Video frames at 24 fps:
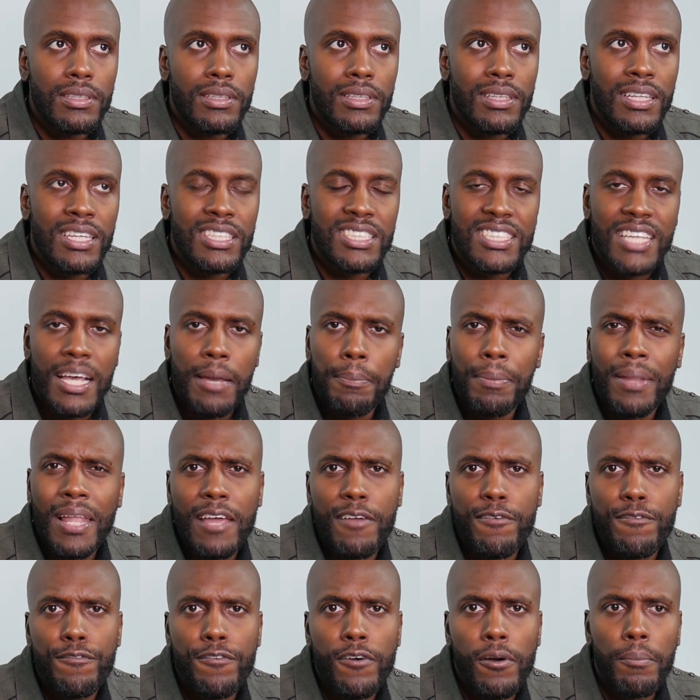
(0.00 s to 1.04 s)
let's say play
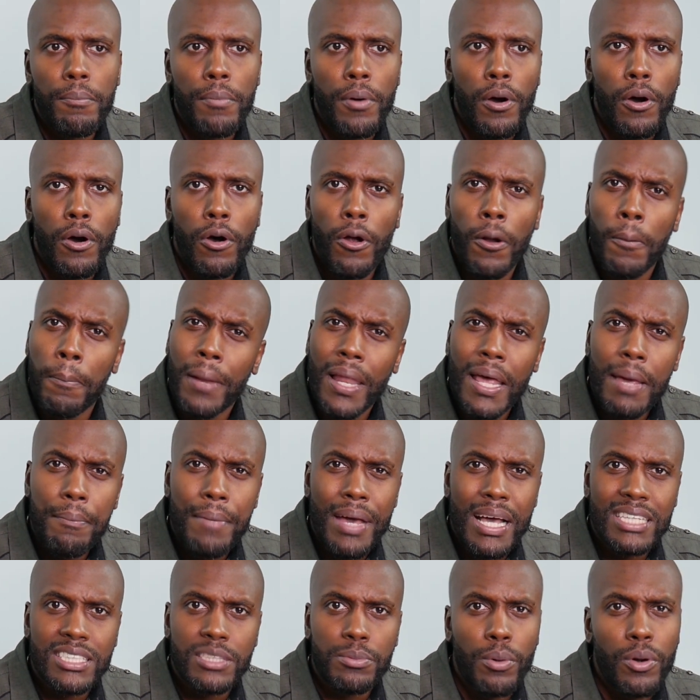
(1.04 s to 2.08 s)
football or play
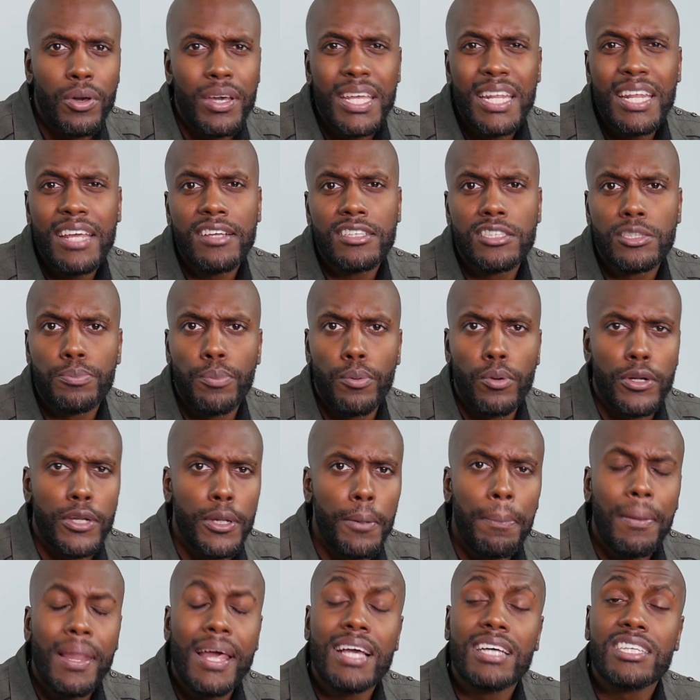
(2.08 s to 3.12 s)
basketball, any sport. You
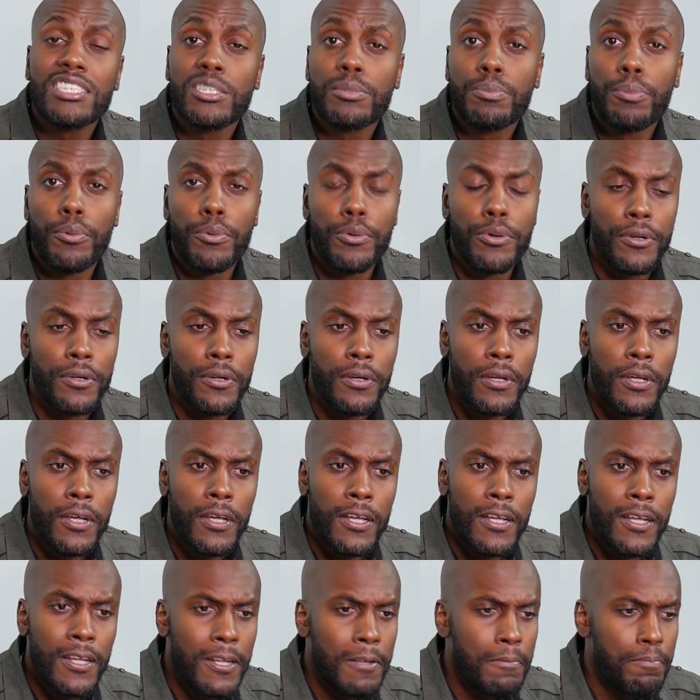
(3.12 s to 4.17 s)
play a sport,
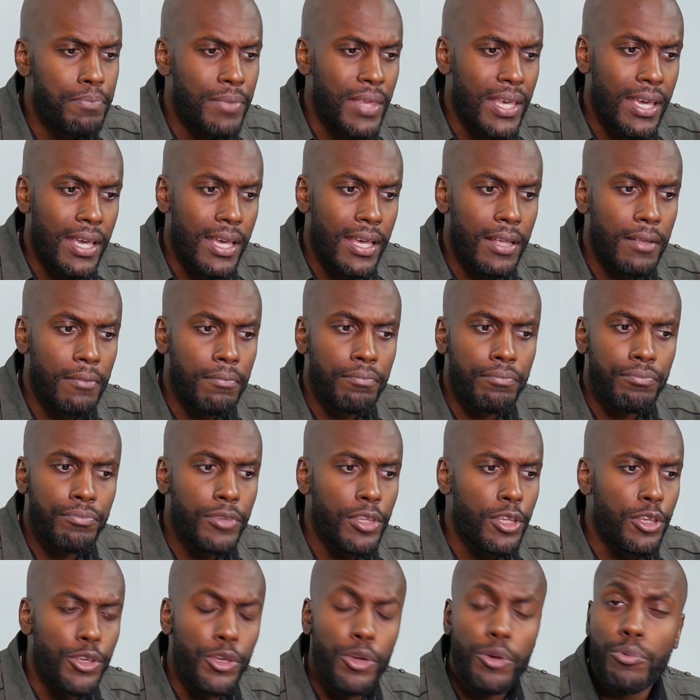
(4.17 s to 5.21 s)
and
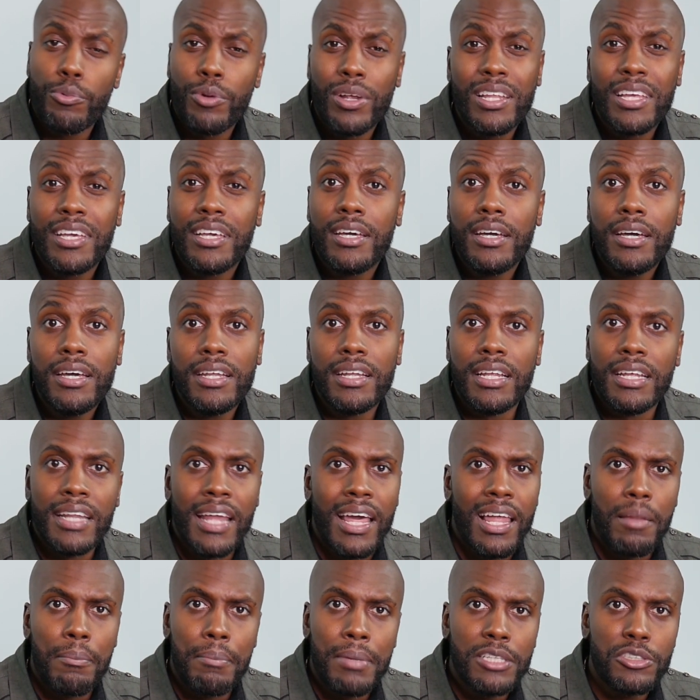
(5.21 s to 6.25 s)
you're really good in
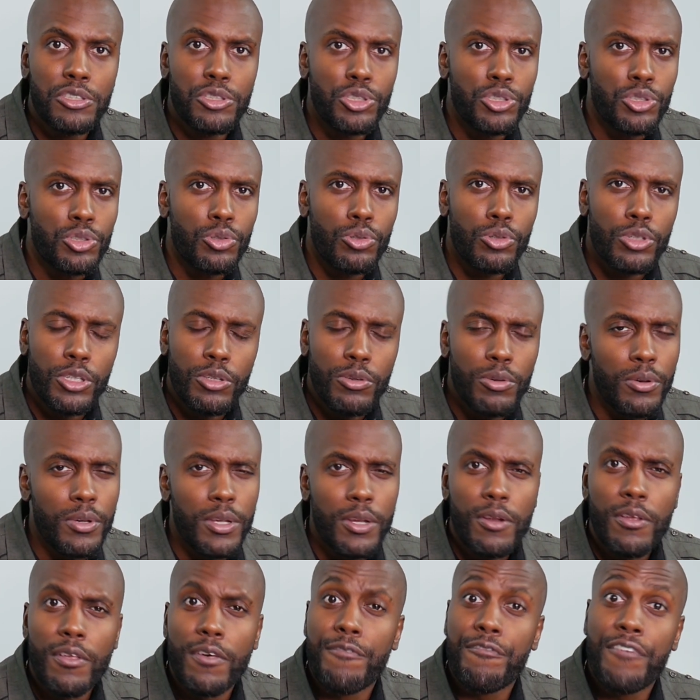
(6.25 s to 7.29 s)
elementary school. You know,
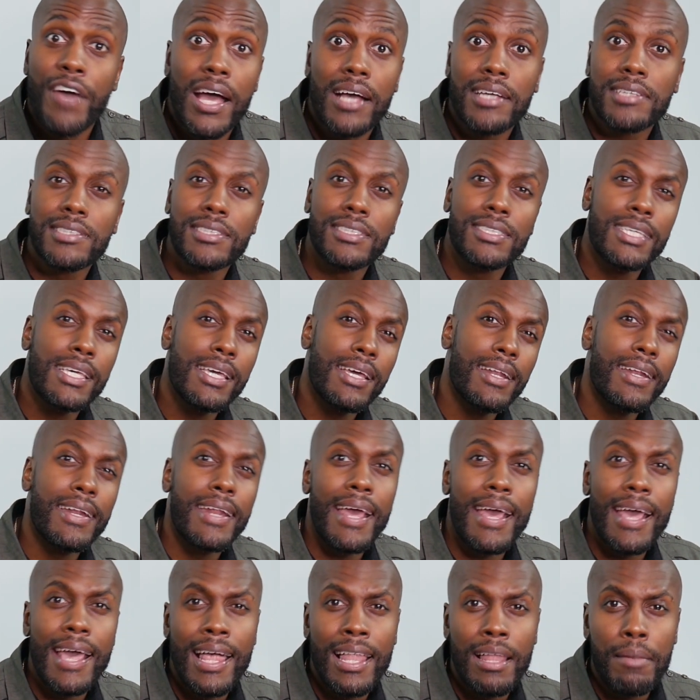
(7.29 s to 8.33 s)
you're the fastest kid in
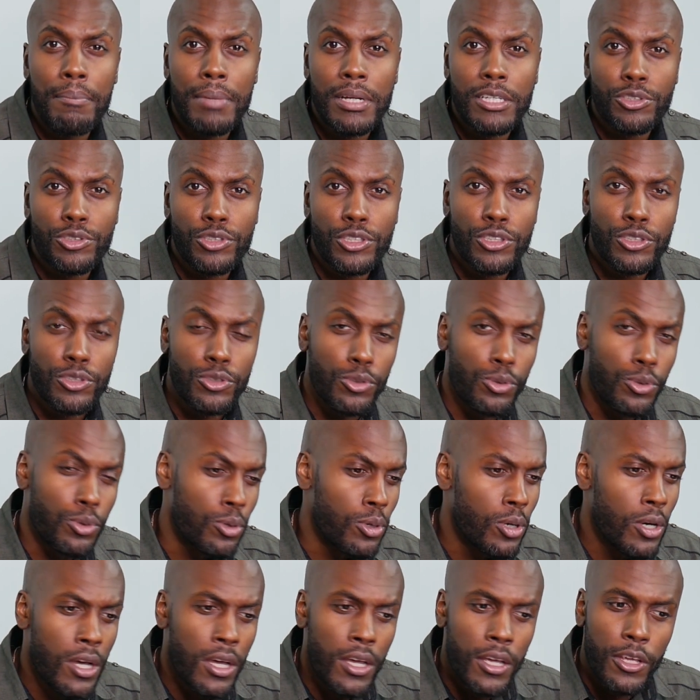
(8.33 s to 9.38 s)
that elementary
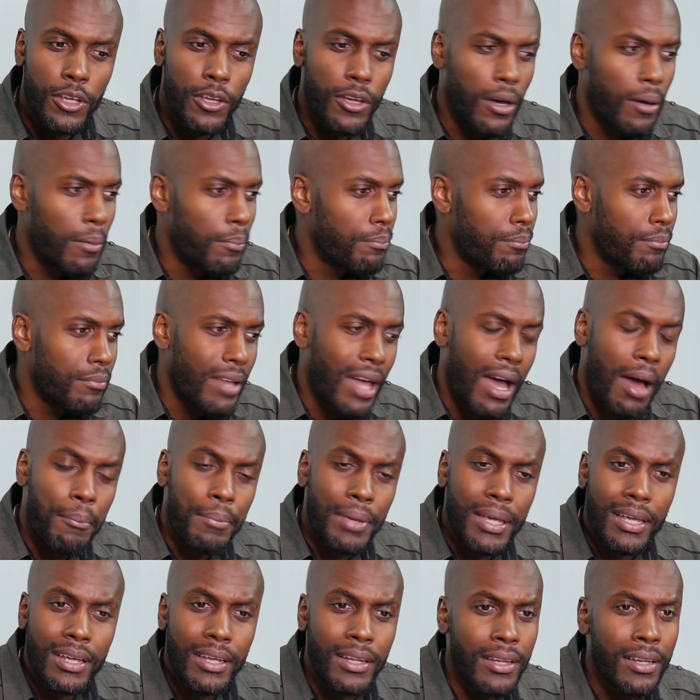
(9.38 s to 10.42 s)
school. Um, I
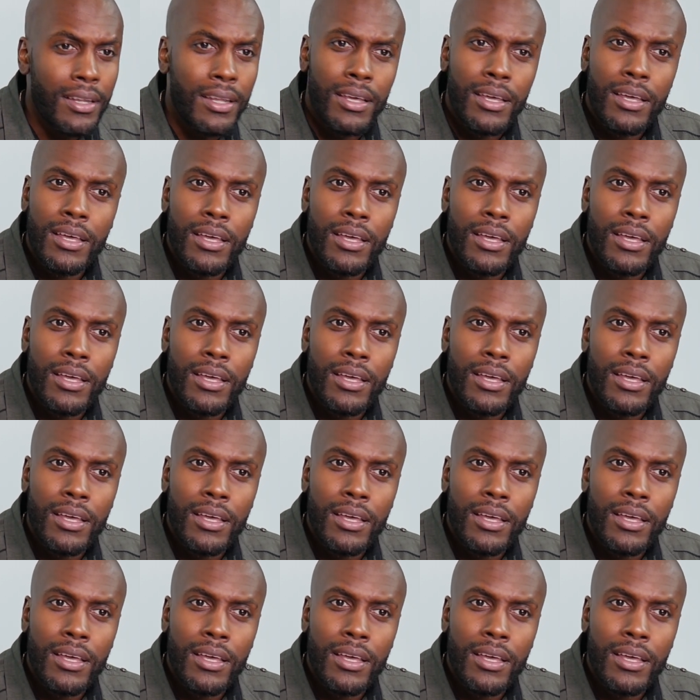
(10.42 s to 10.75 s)
mean,